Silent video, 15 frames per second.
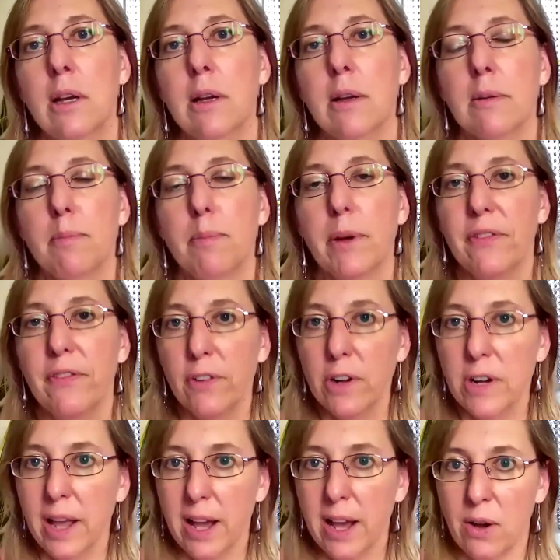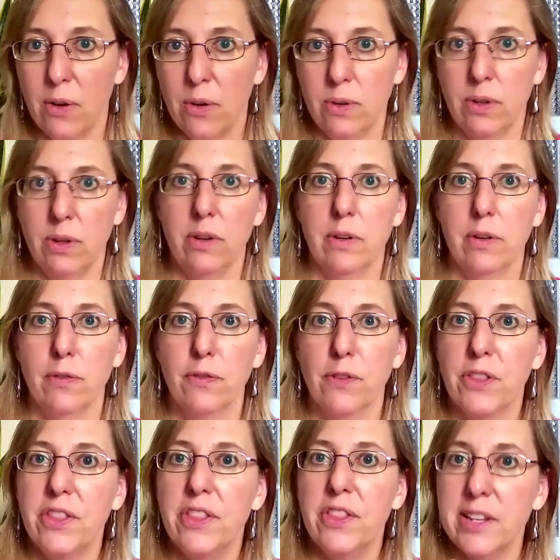But for now, for
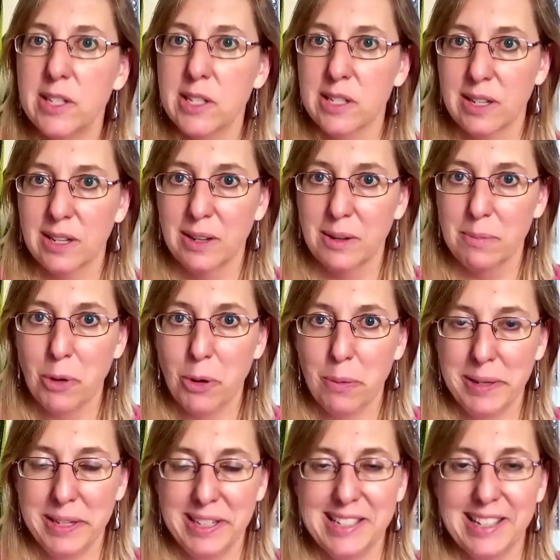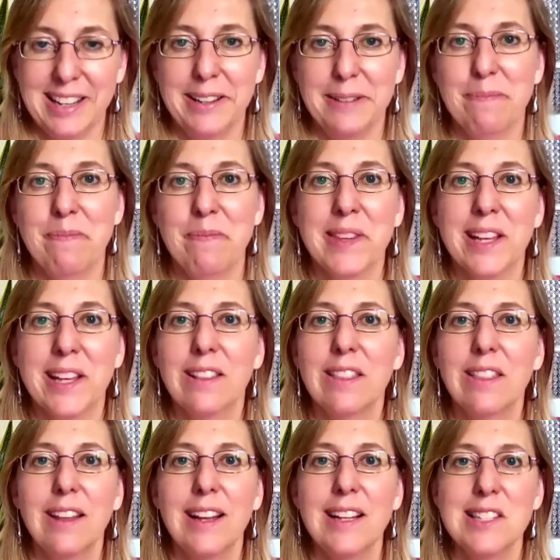this moment in time,
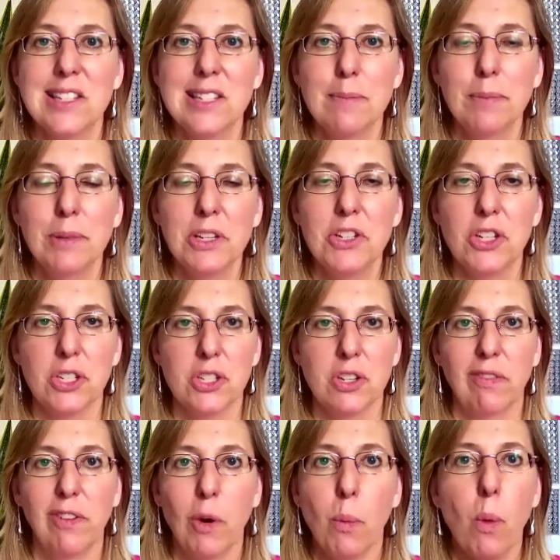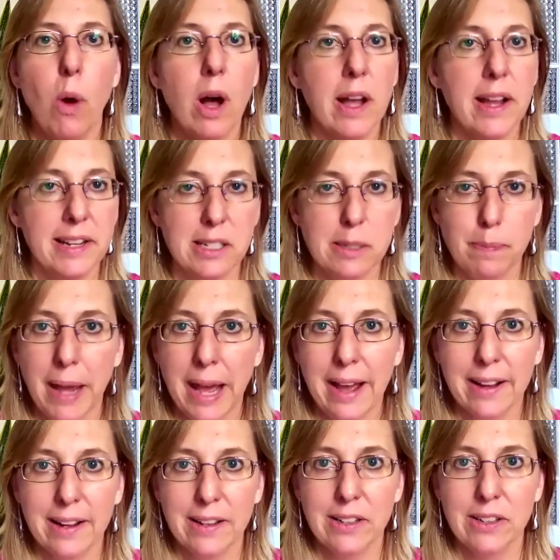let's simply just rewind back
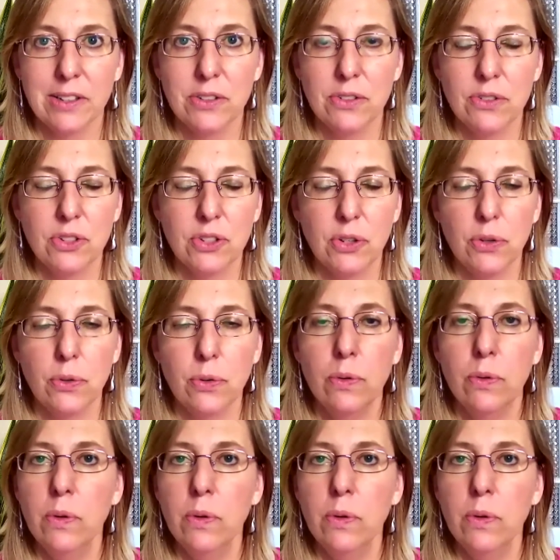to